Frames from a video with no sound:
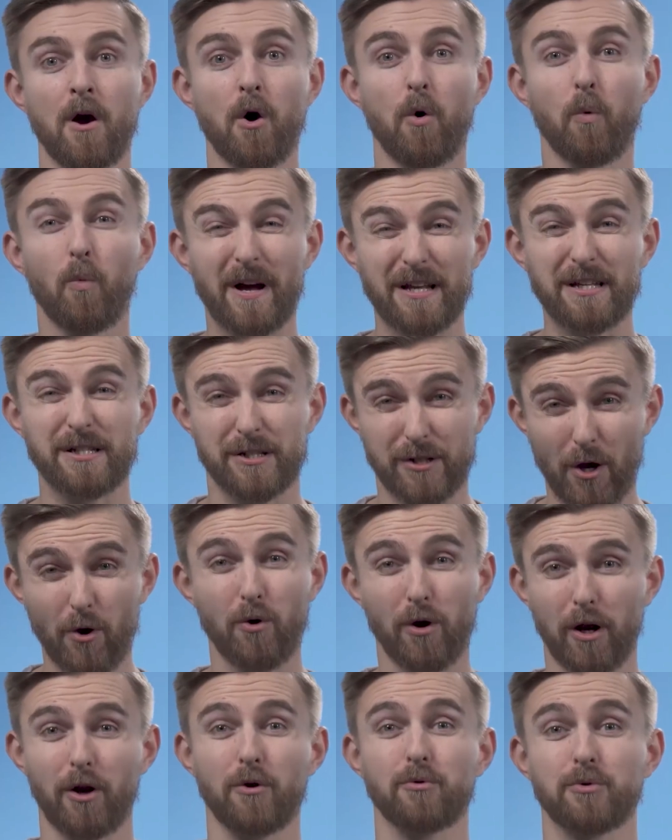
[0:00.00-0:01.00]
We're so
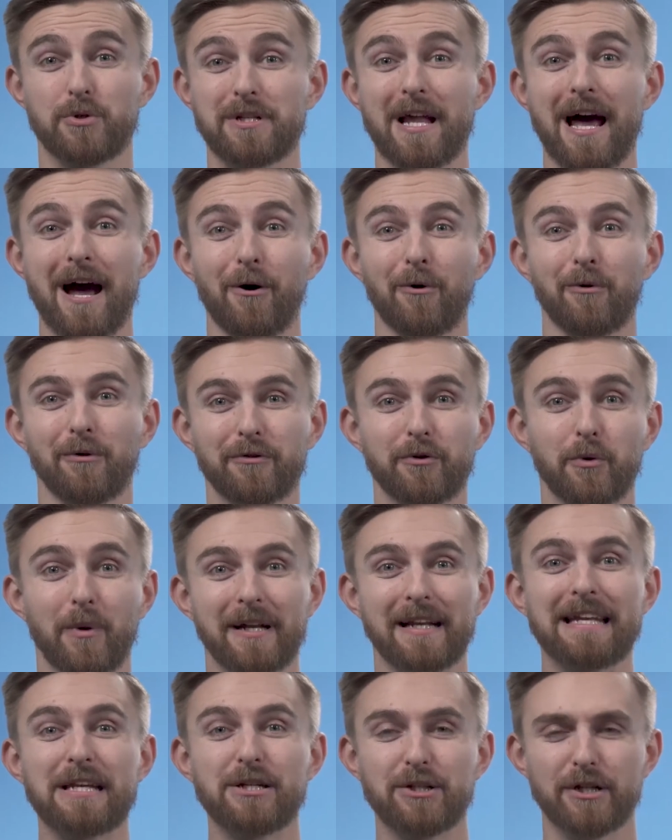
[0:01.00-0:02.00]
close now to
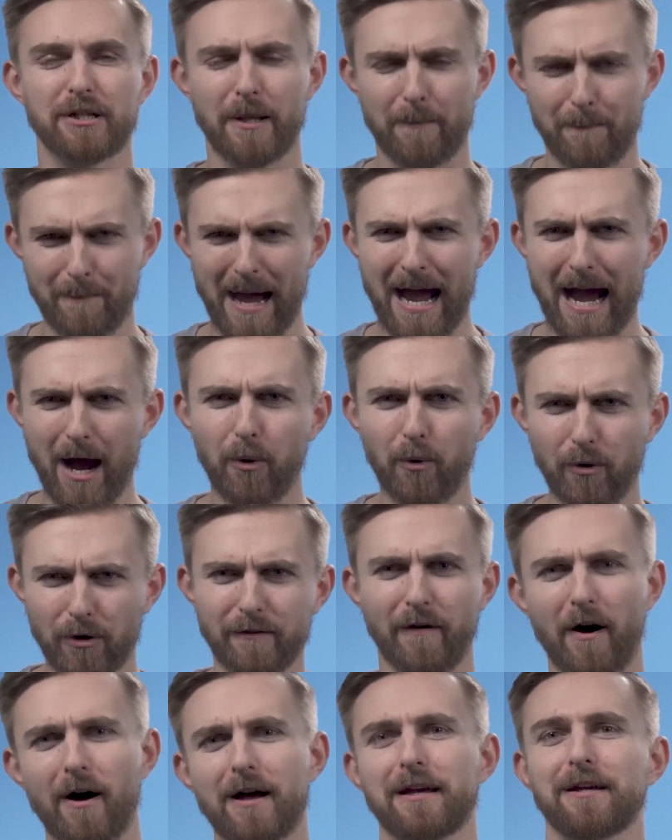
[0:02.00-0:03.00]
unleashing the power
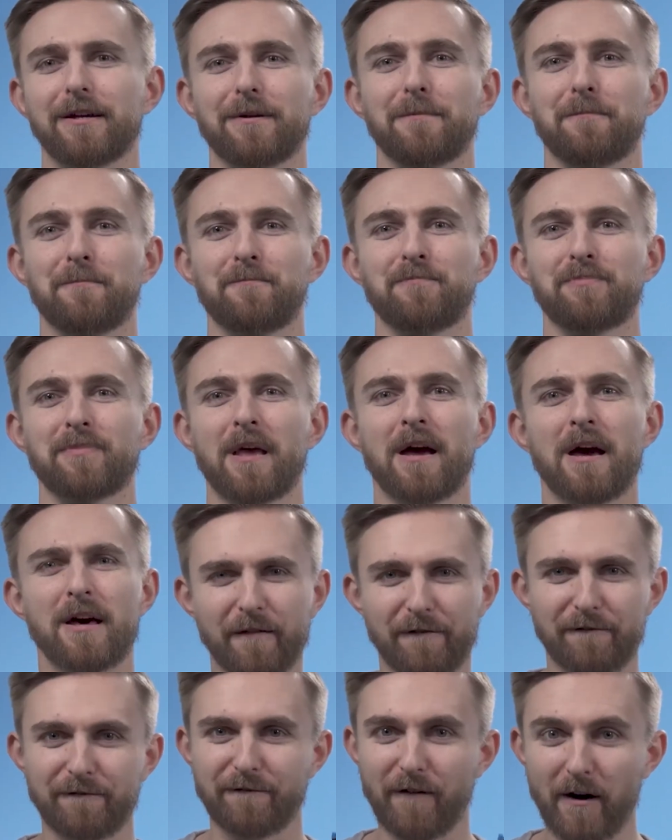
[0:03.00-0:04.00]
of eigen.
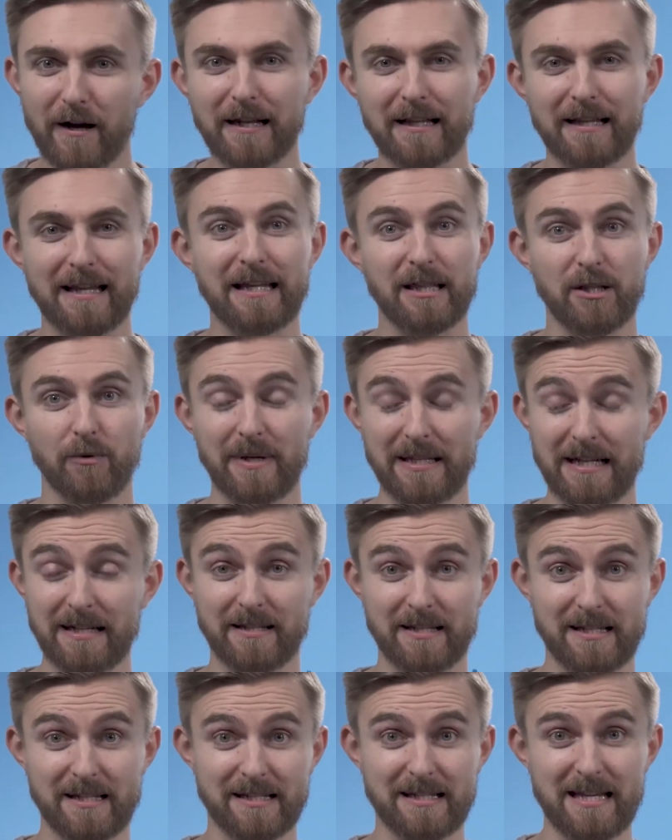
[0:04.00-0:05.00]
The final link that we need
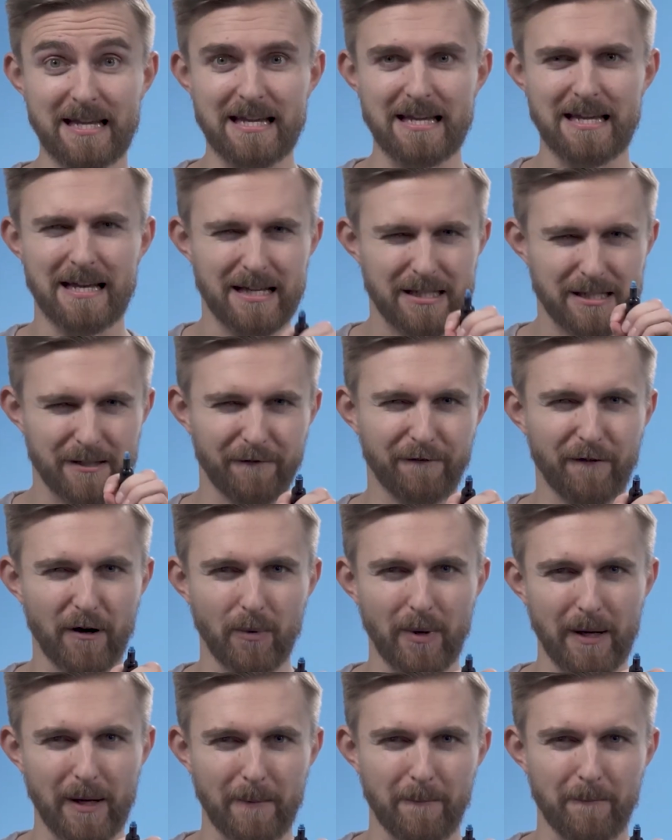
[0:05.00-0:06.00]
to see is the
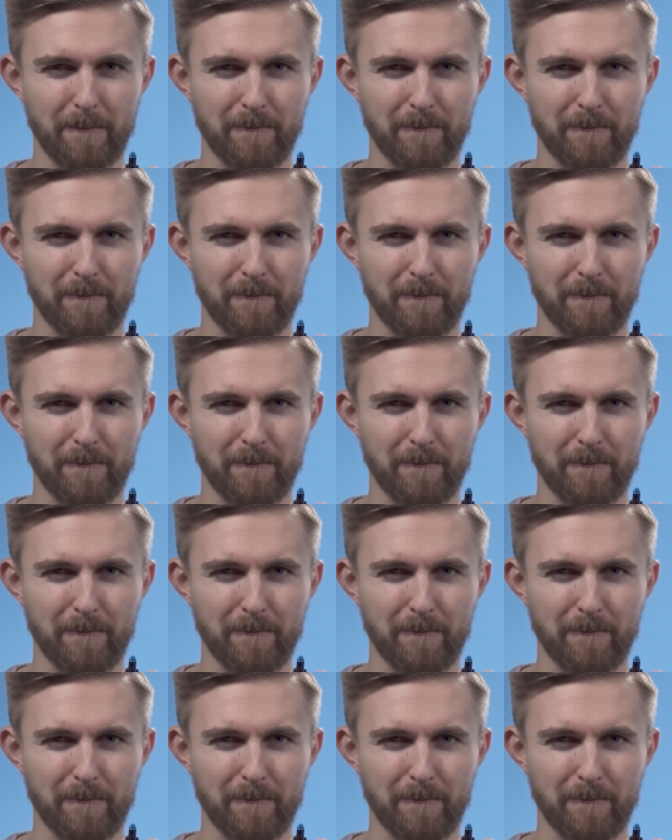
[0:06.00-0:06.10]
following.